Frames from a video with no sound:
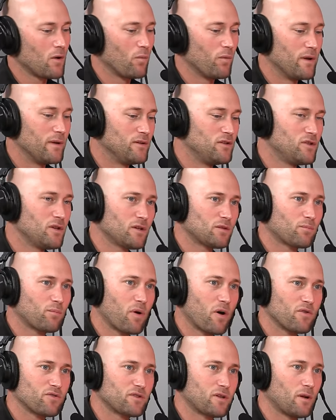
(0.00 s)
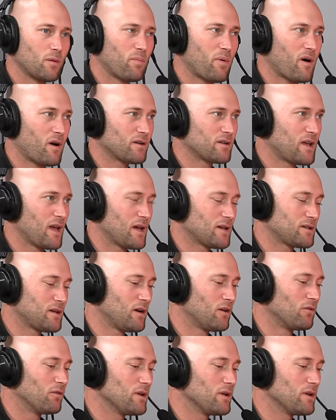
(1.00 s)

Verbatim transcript: we just posted a podcast here